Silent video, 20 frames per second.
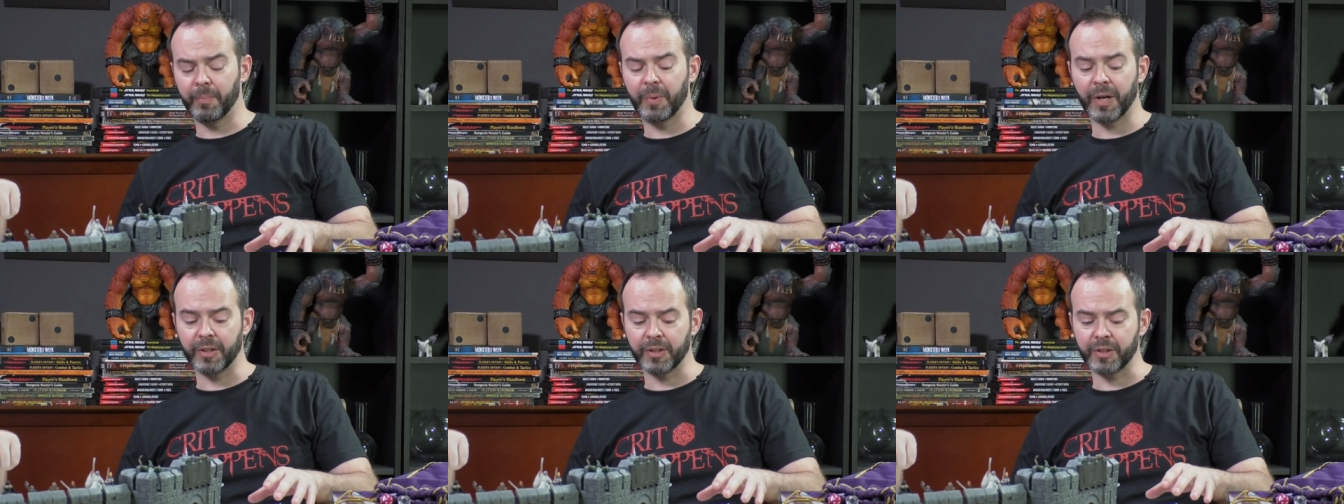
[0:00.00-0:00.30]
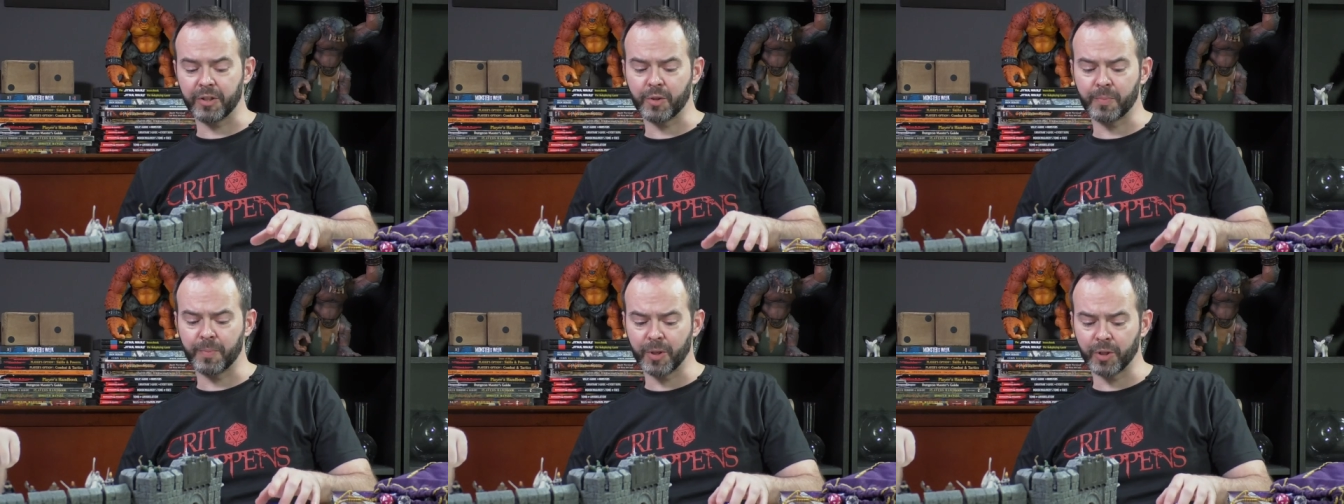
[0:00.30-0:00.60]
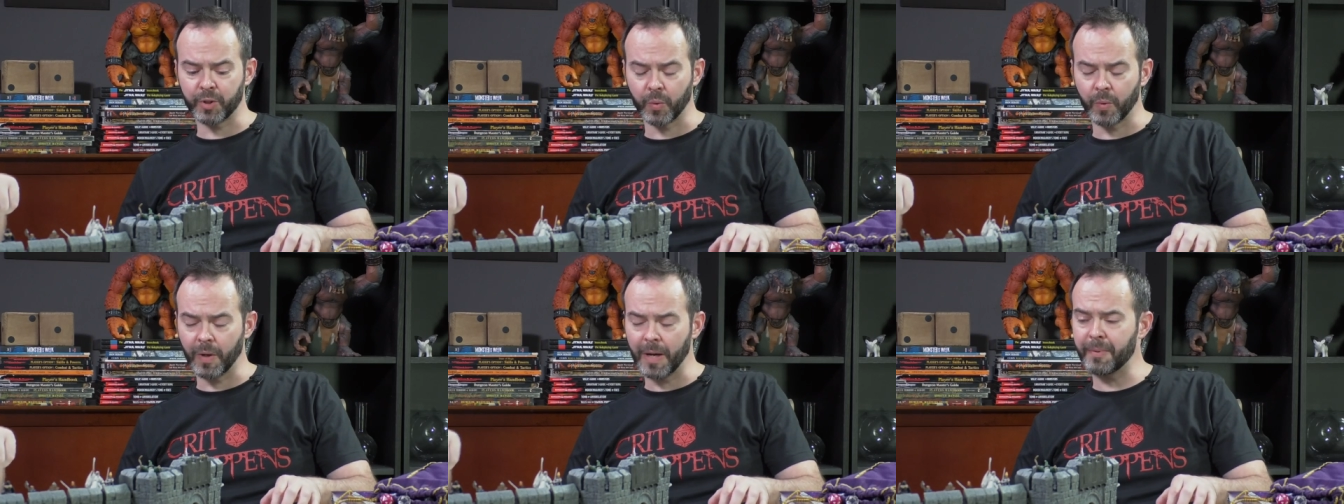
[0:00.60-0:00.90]
Compare it to
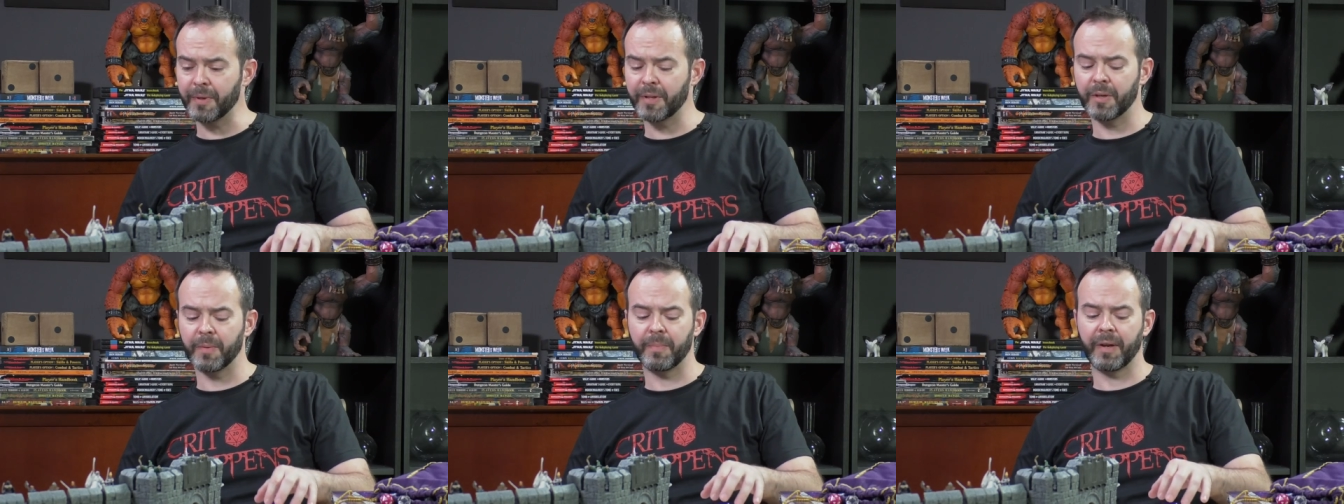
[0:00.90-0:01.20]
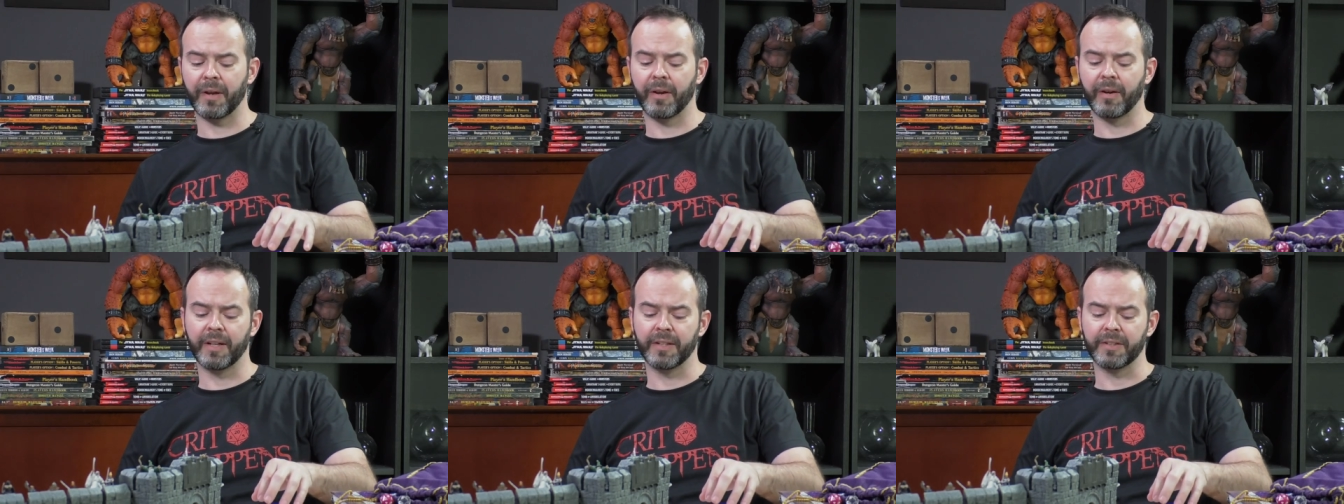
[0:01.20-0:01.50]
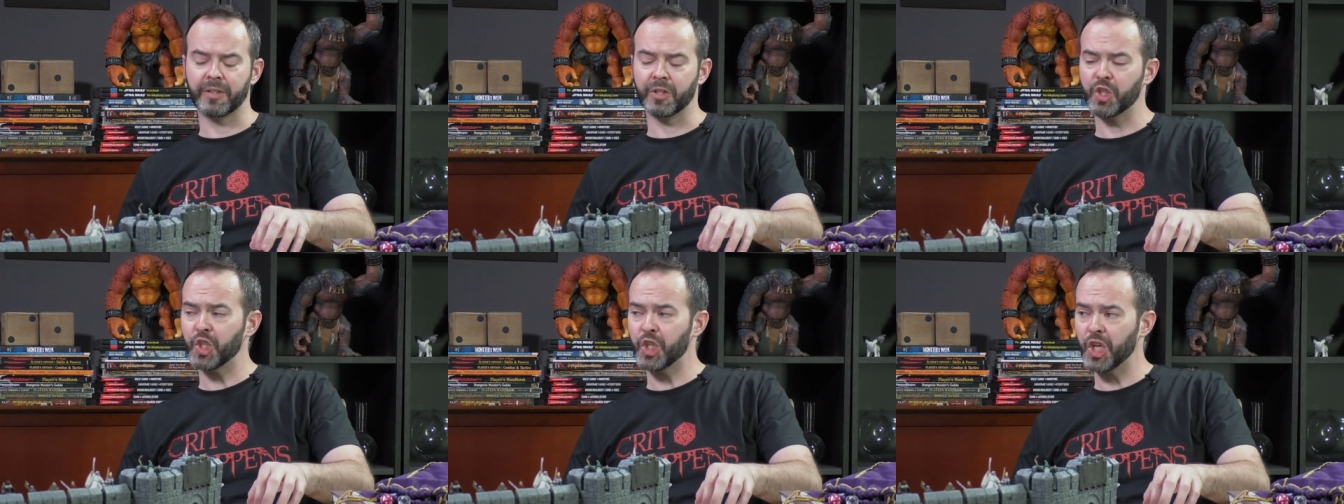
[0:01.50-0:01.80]
Spiritual Weapon, comparing
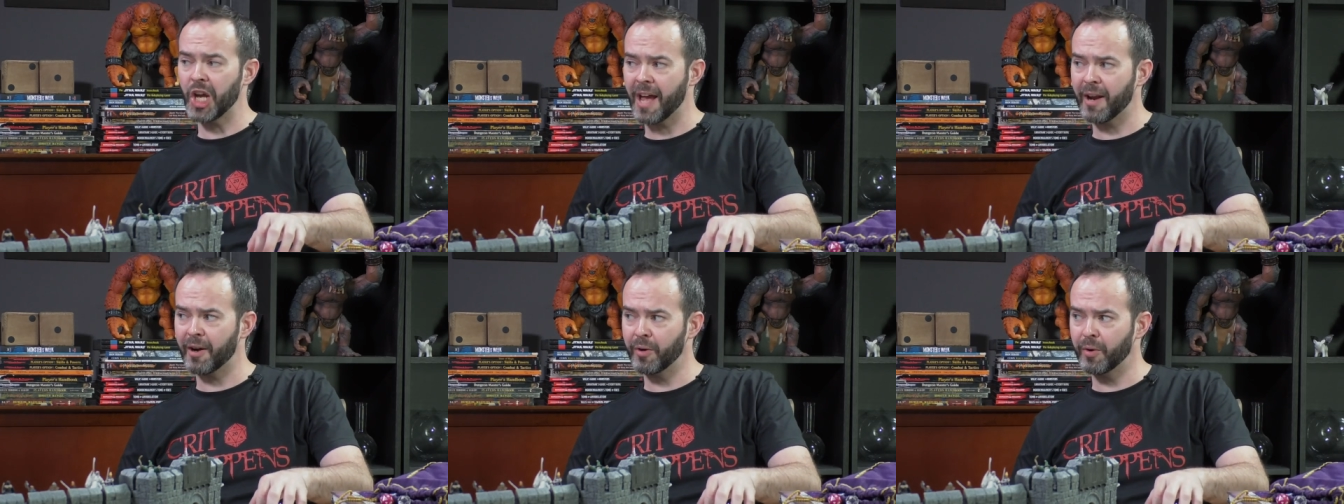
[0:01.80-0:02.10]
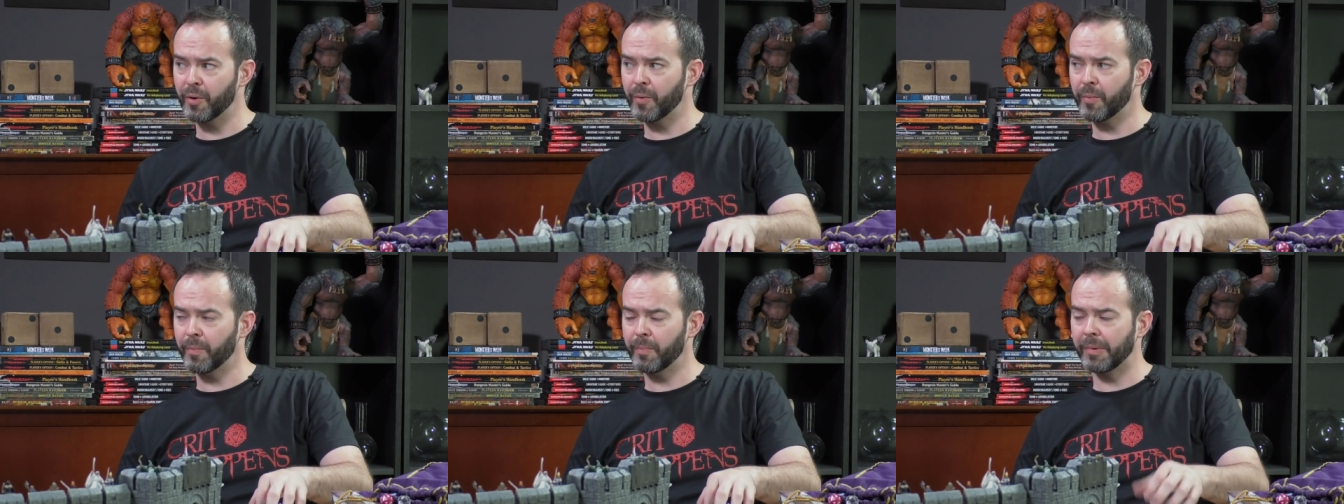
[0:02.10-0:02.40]
it to Shadow